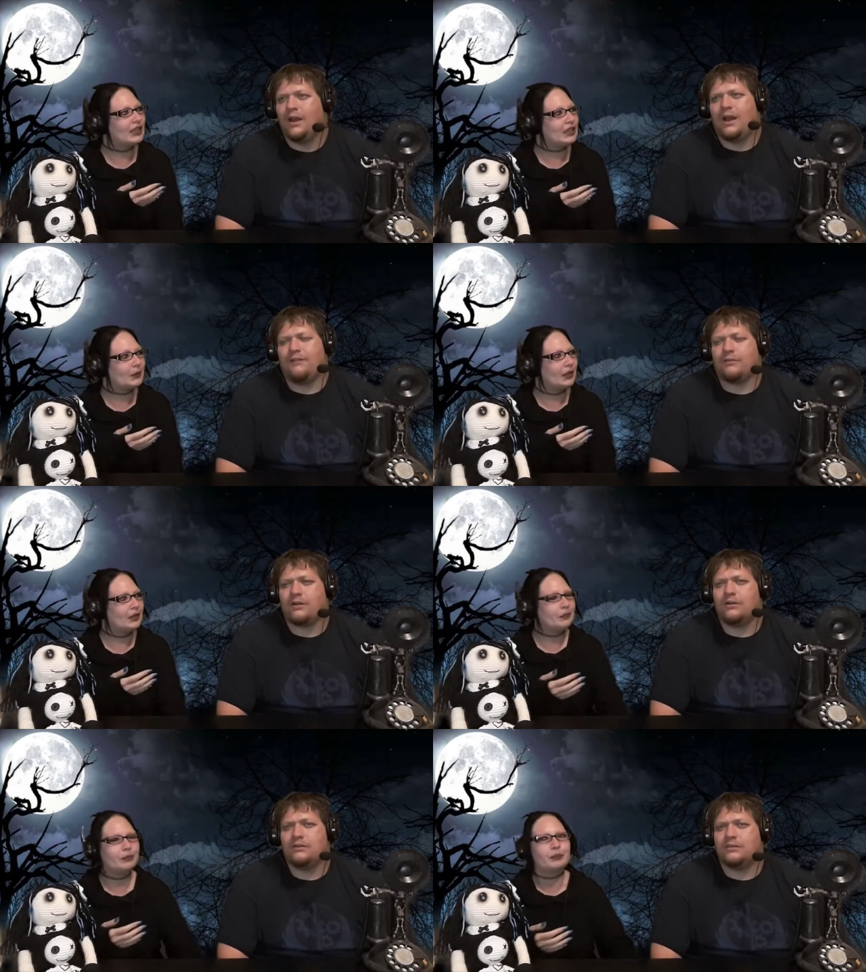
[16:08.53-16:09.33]
Speaker 1: this
Speaker 2: one?
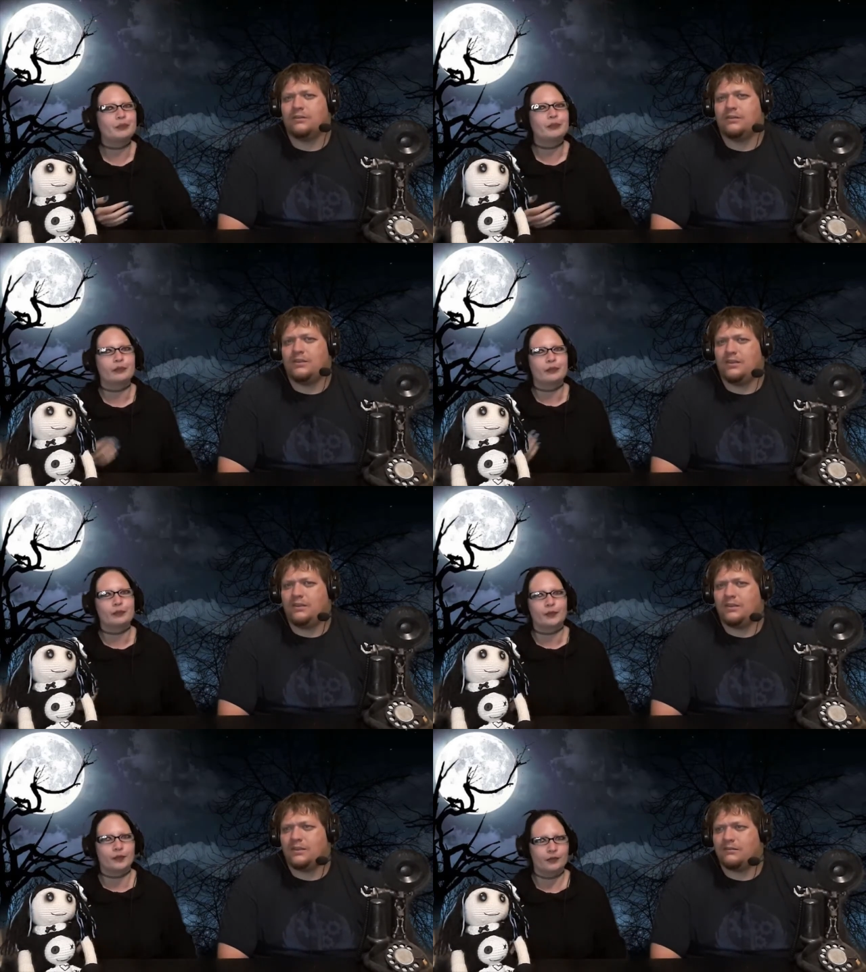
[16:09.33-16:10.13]
I've heard
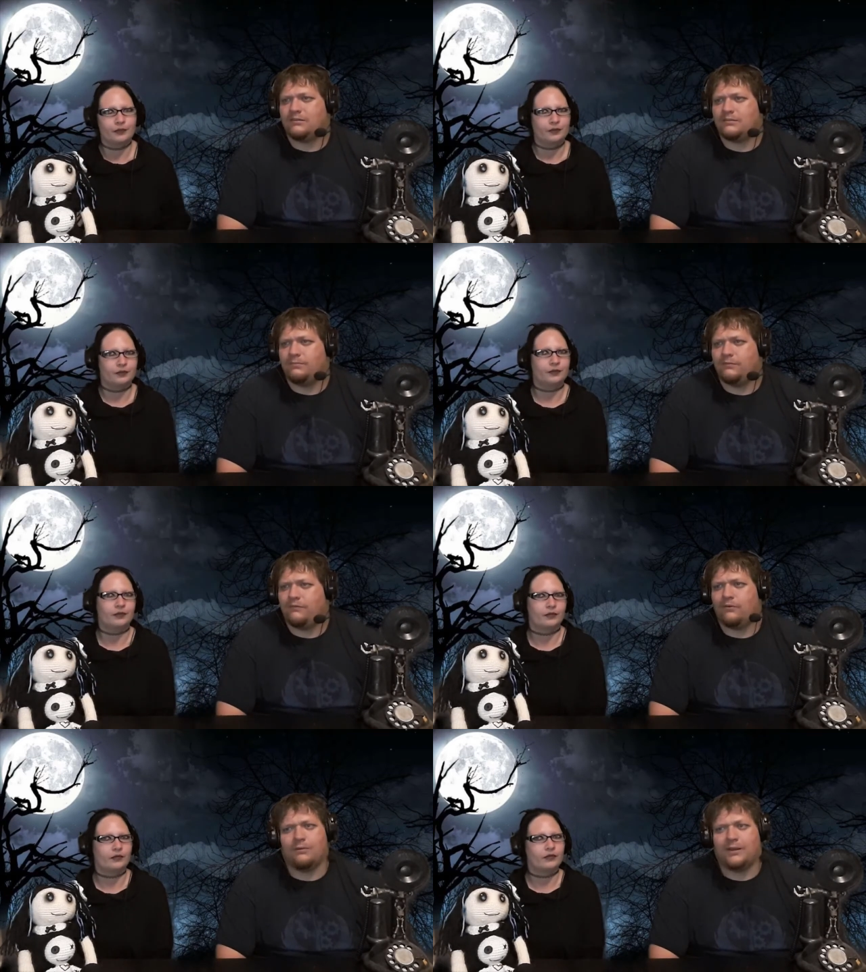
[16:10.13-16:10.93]
this
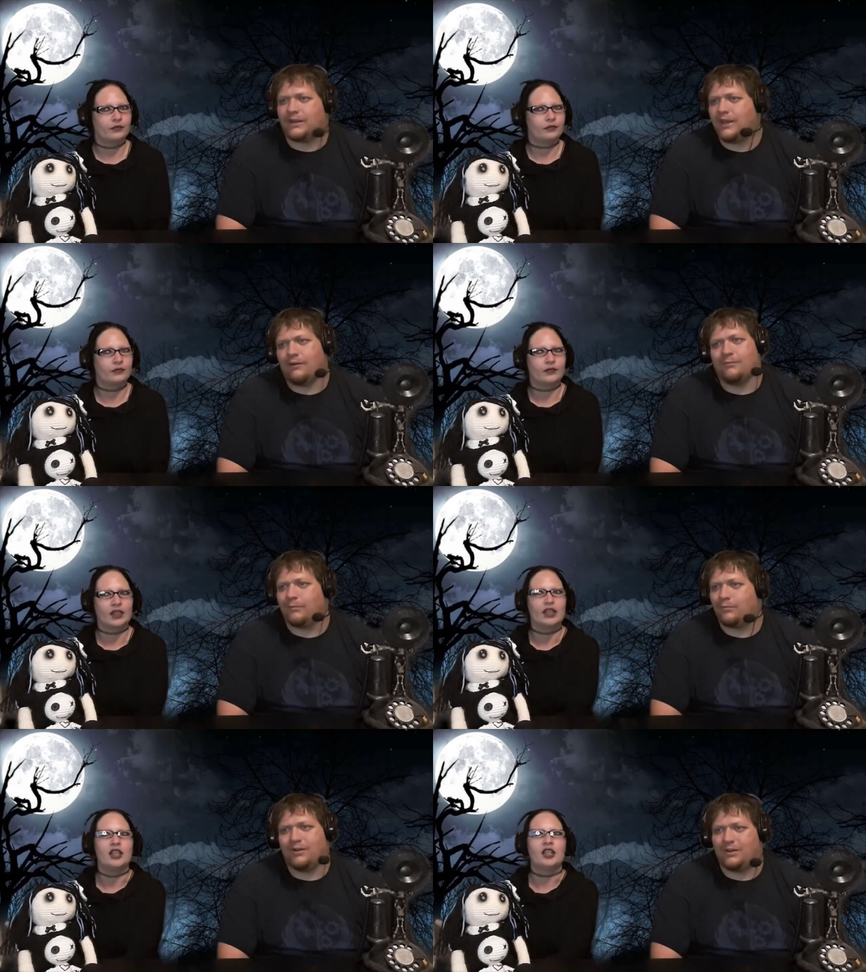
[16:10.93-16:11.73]
before, but I can't
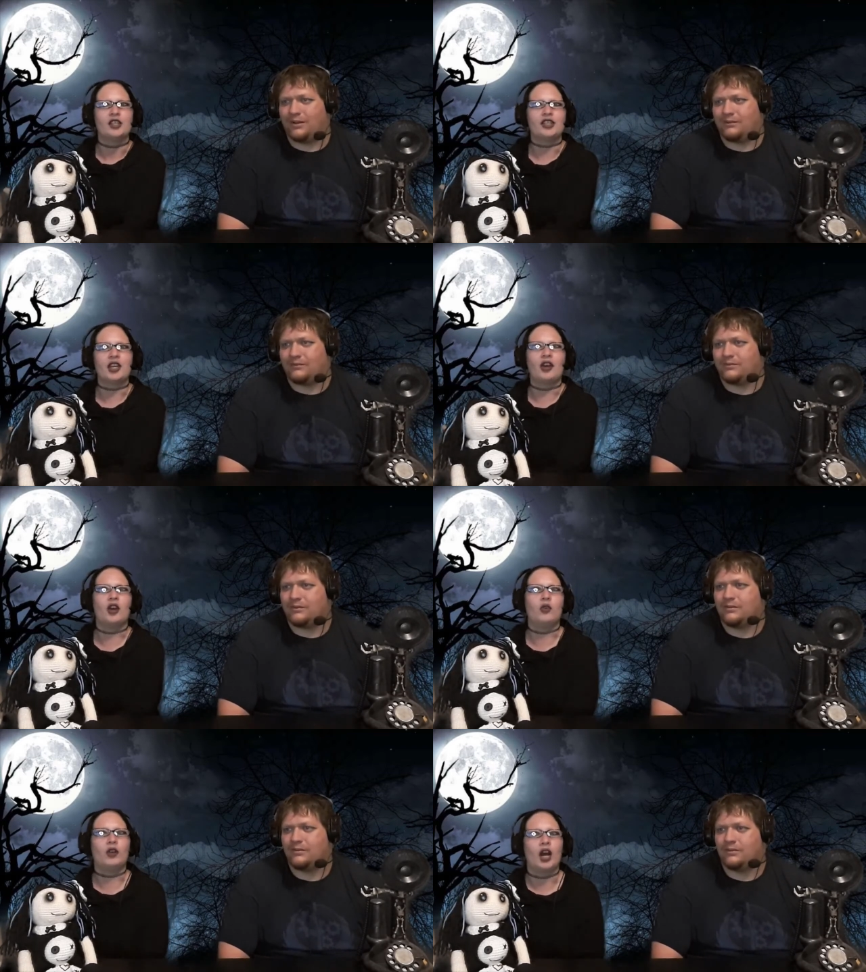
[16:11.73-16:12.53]
remember what it
Speaker 1: is.
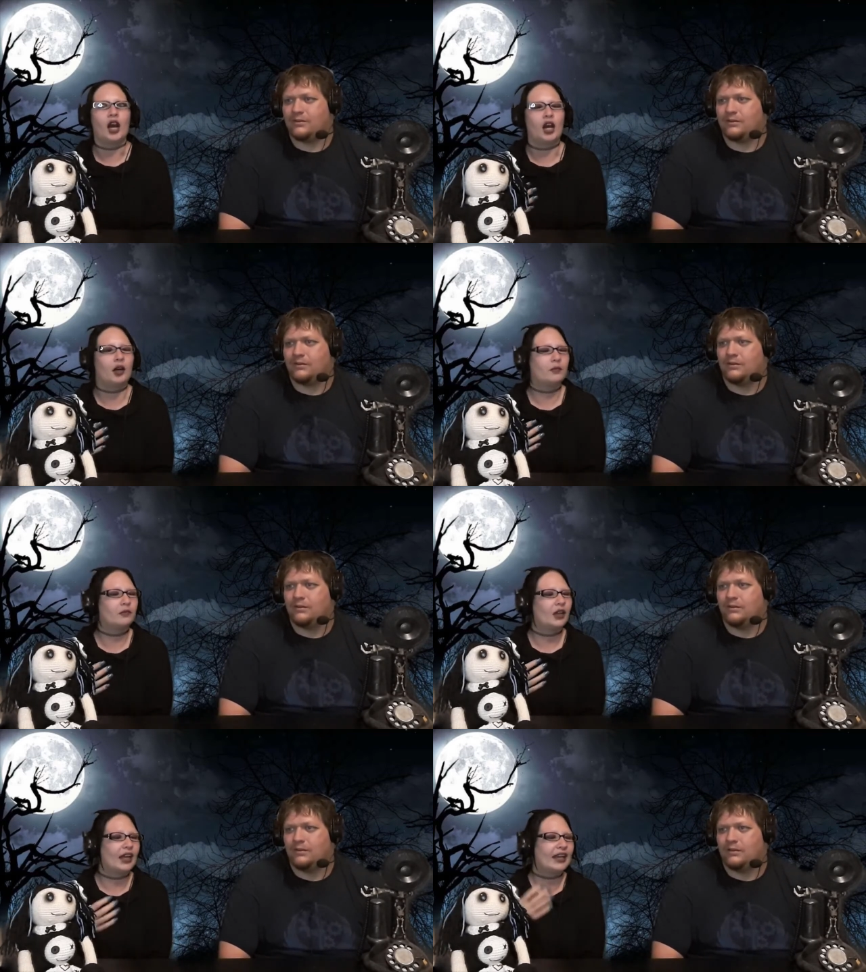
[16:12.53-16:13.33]
So,
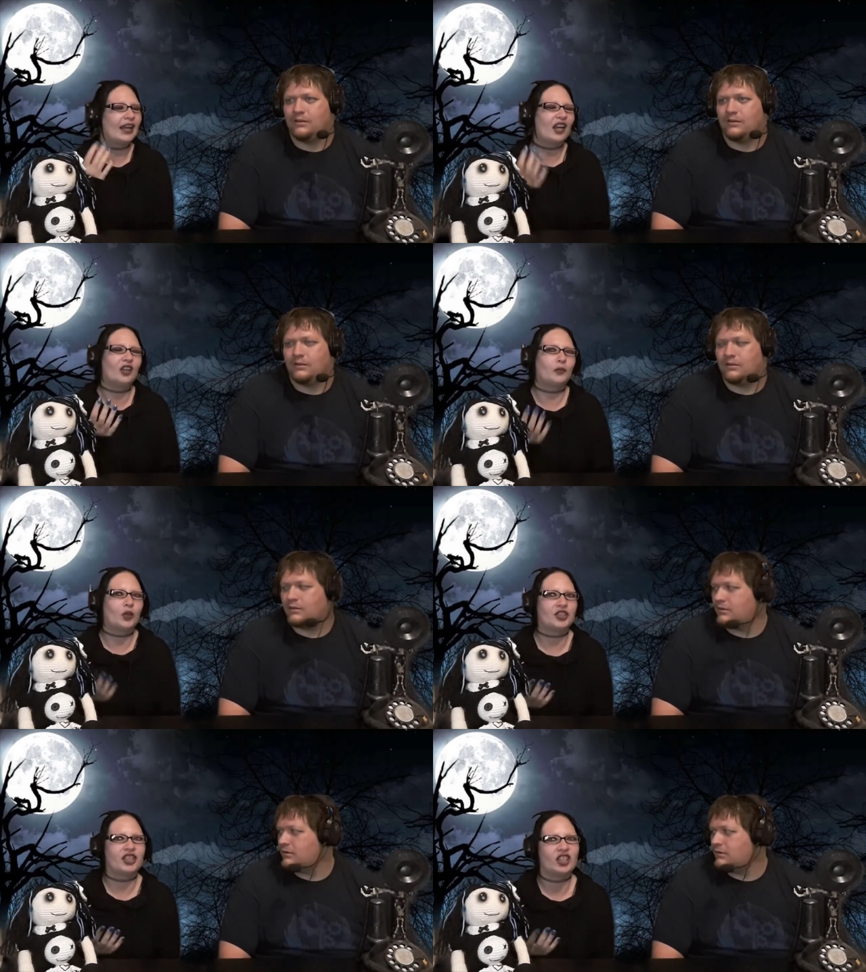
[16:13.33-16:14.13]
and I
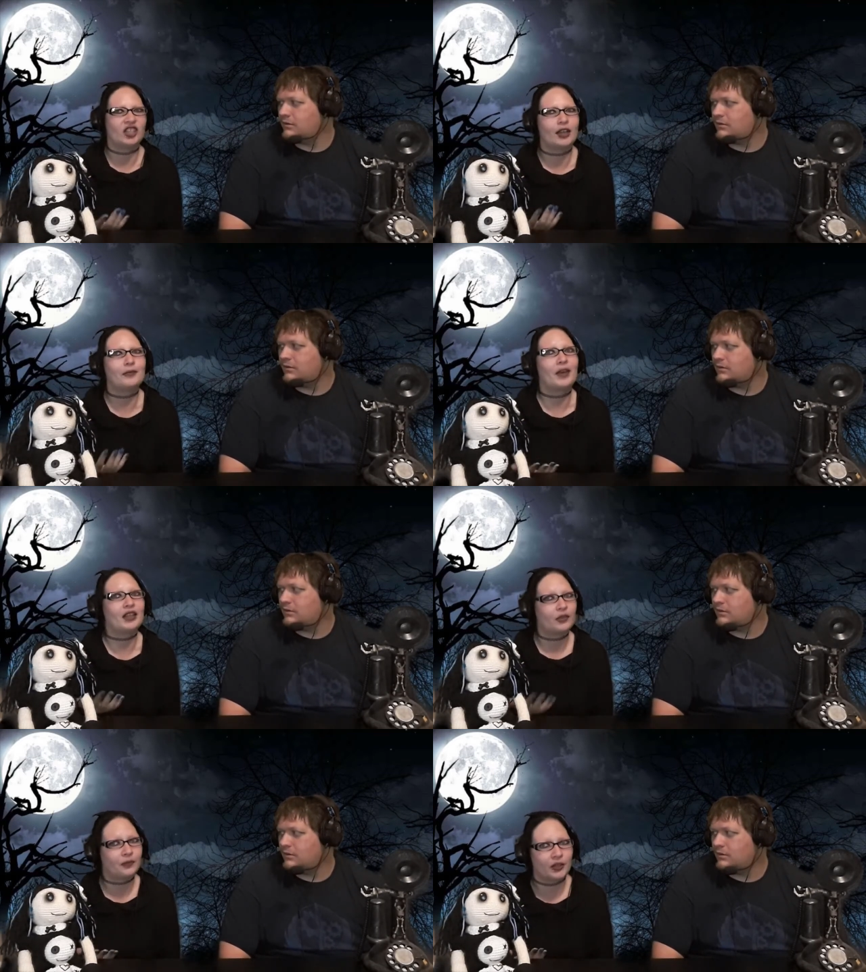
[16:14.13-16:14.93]
unfortunately could not
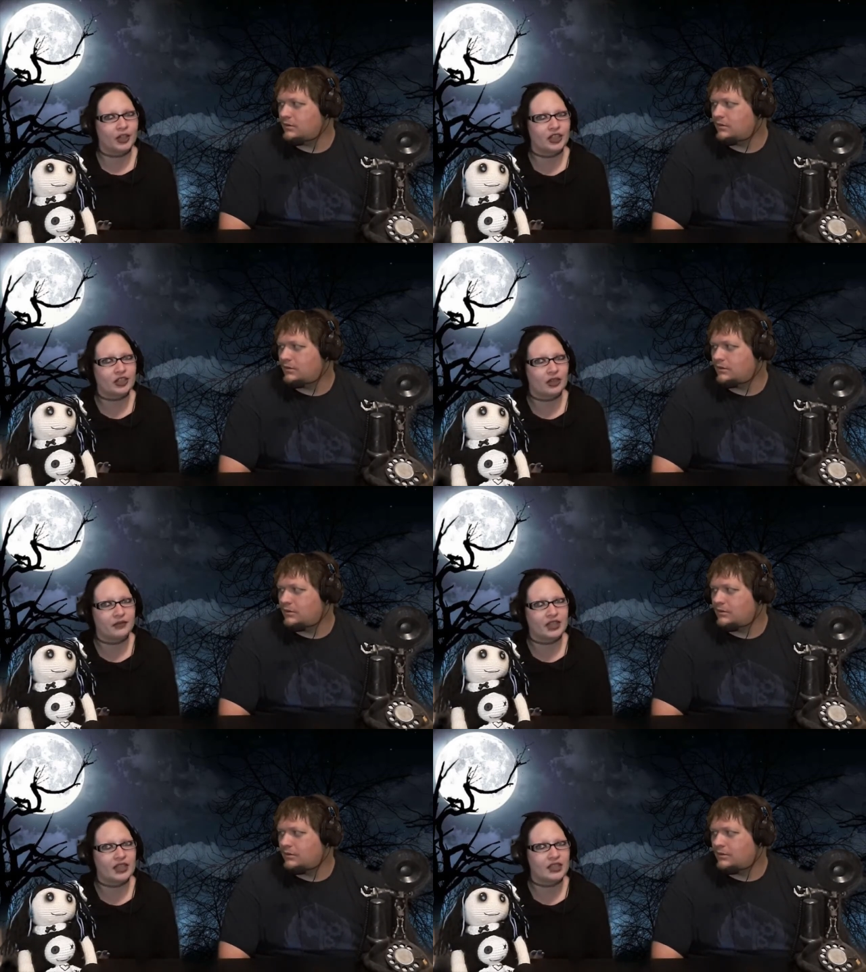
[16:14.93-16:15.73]
find the footage
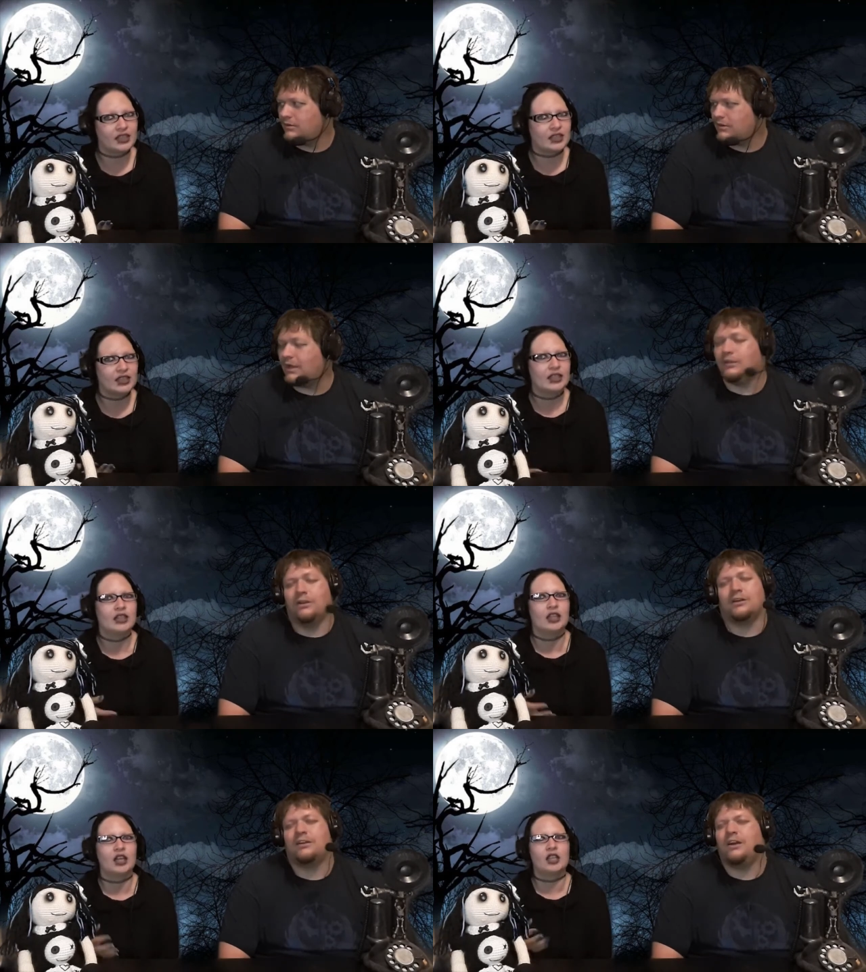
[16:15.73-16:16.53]
of this. I'll
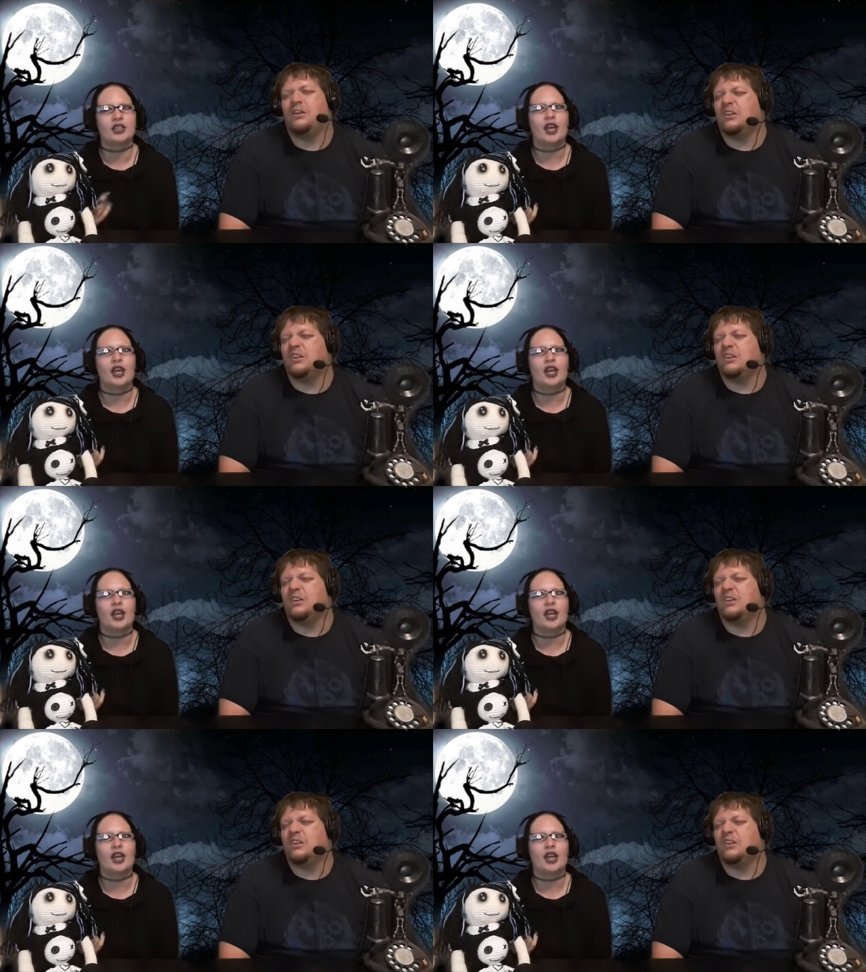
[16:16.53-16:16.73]
Speaker 2: look.